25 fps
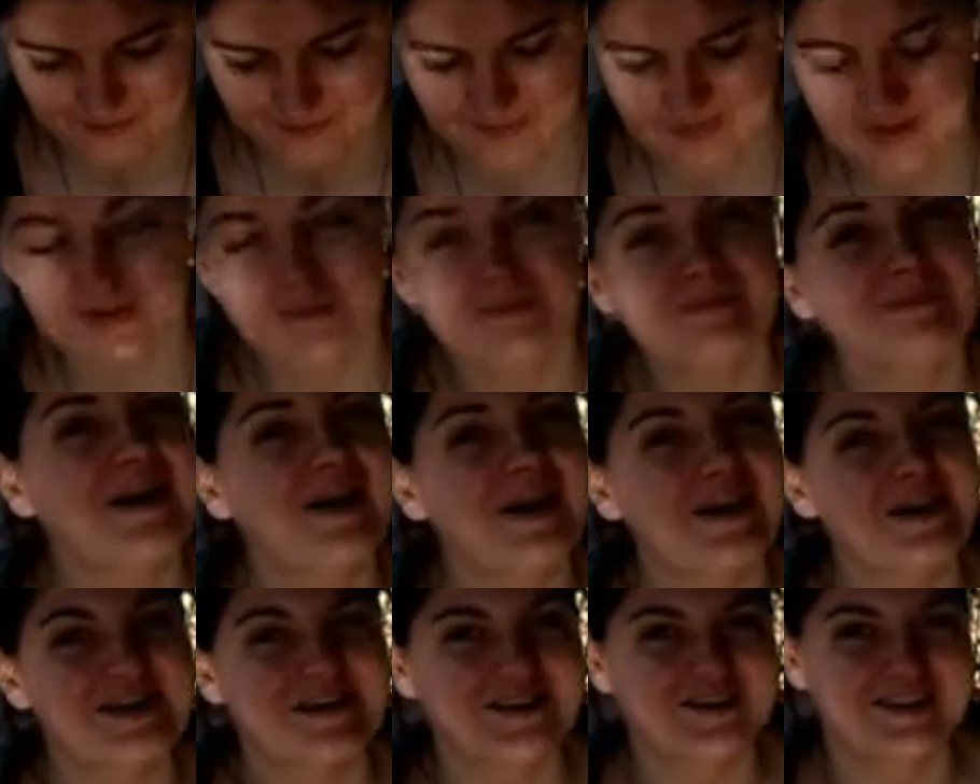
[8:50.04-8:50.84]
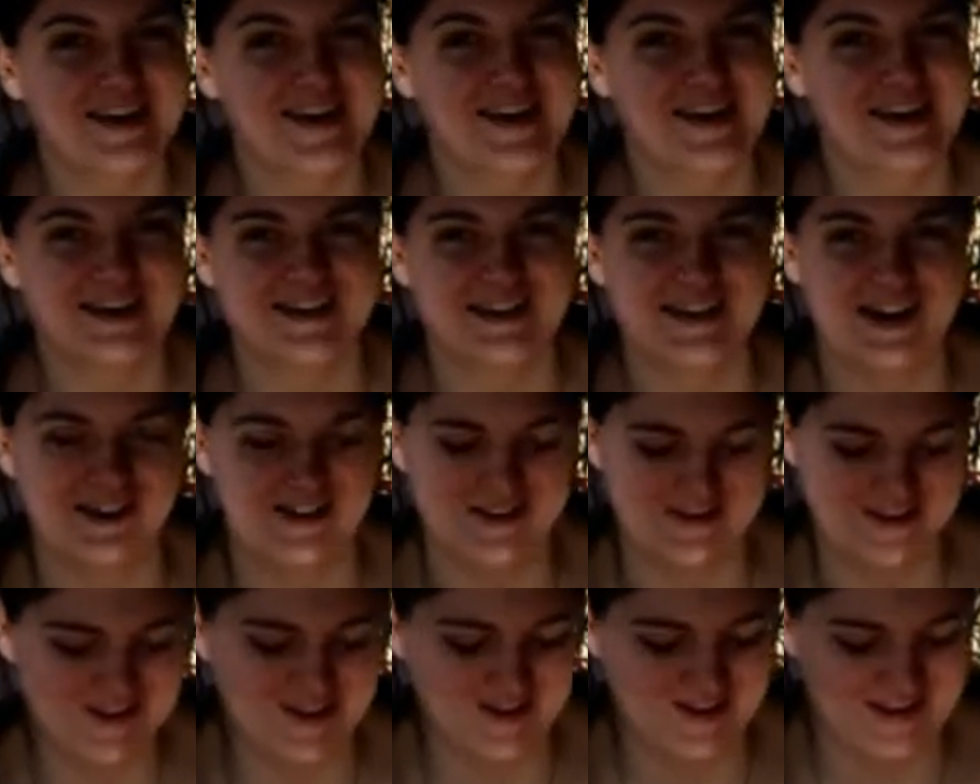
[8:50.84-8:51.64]
But it might take
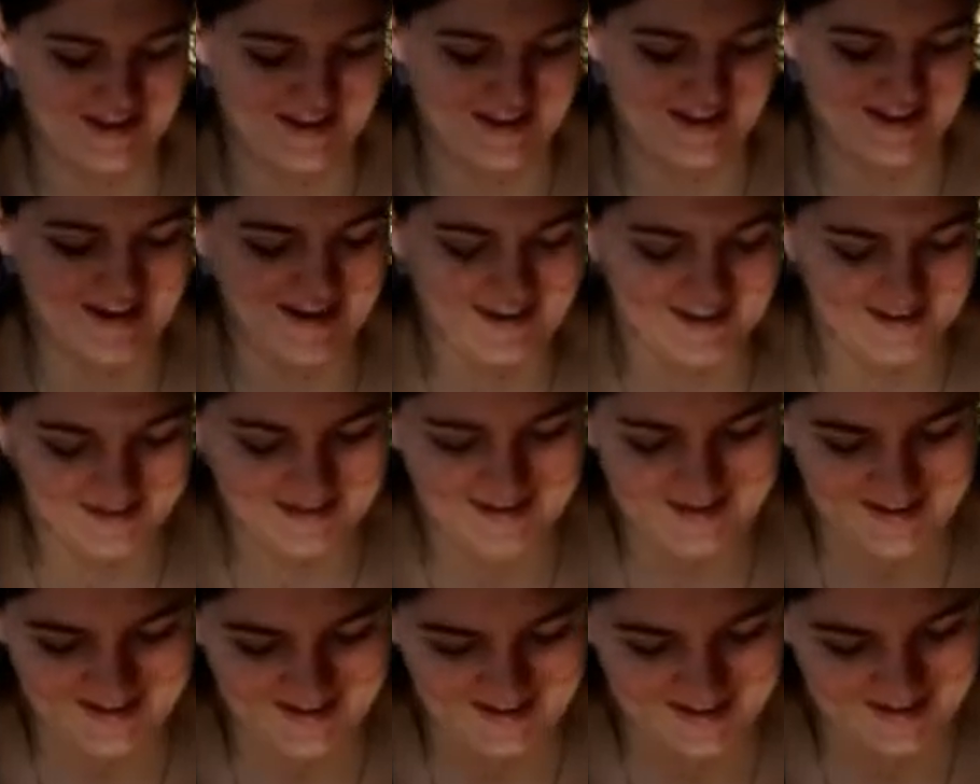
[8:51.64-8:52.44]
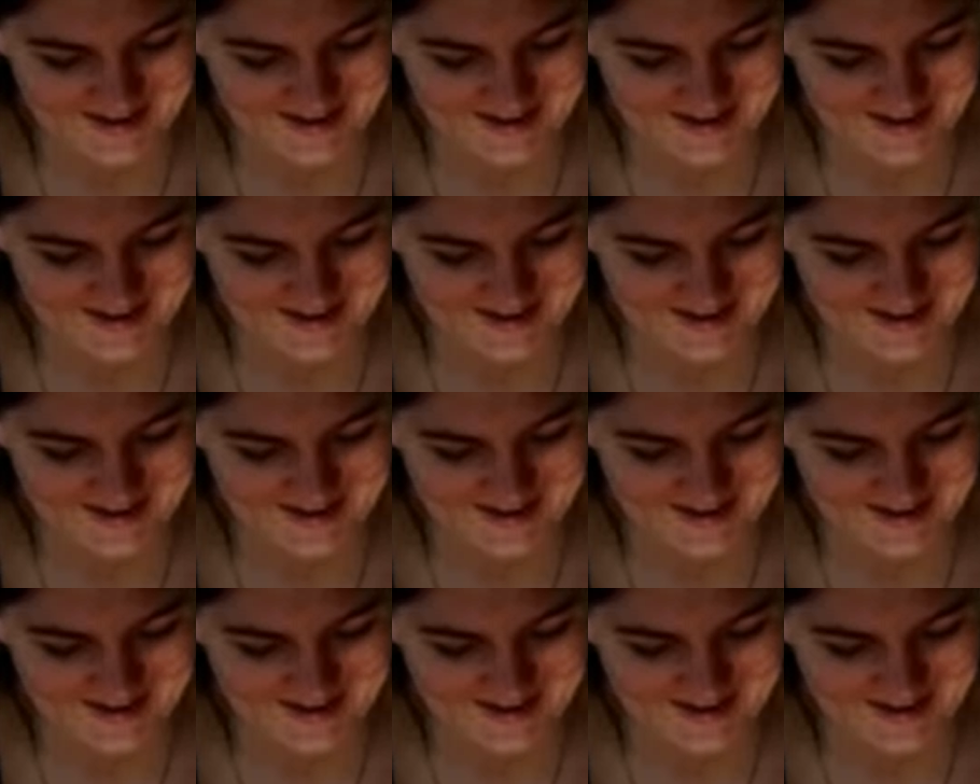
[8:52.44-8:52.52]
another two years.